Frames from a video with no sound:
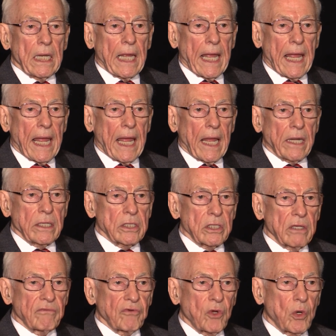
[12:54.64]
And
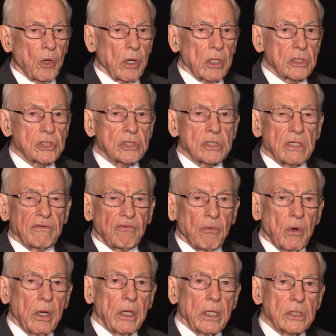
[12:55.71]
of course, if
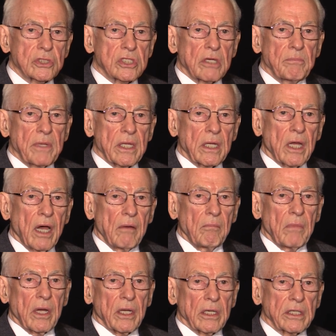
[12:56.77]
one is to
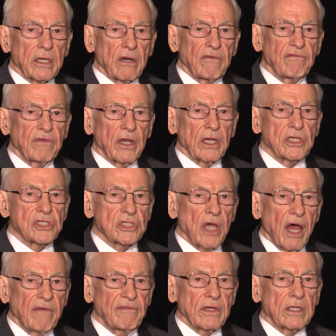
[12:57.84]
become a little
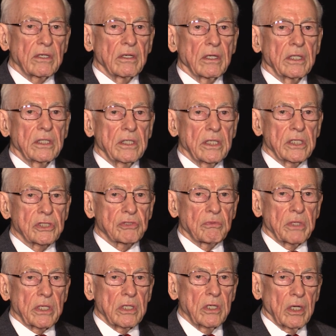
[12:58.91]
philosophical in this
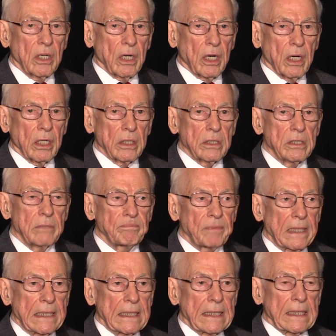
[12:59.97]
regard,
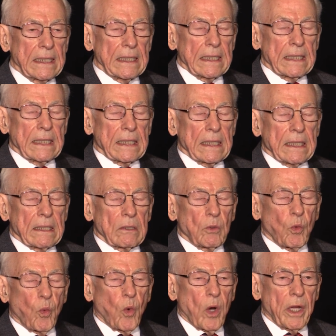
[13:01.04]

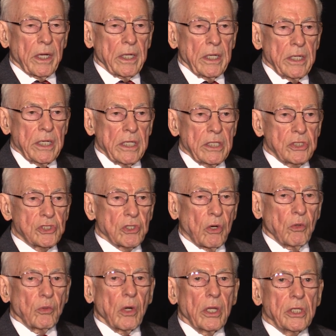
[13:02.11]
one needs
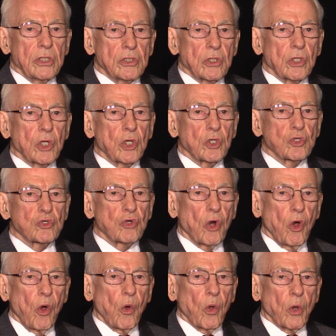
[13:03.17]
only to
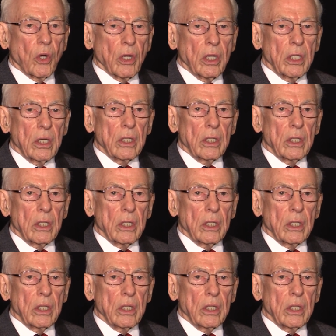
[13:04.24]
control